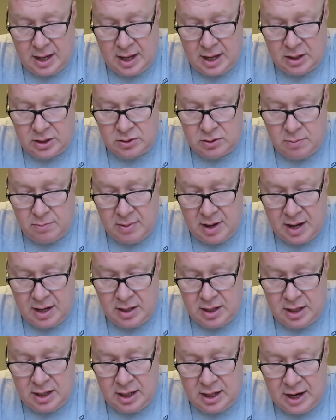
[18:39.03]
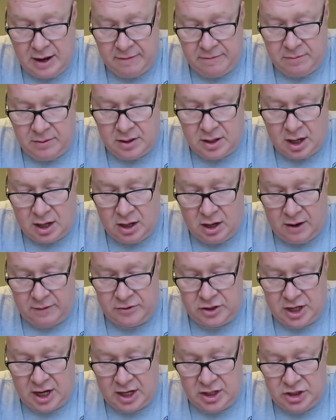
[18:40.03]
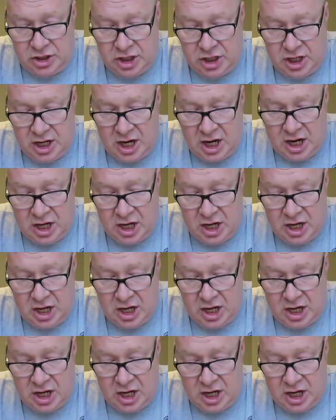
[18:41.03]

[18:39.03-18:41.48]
out to a man he left with life-changing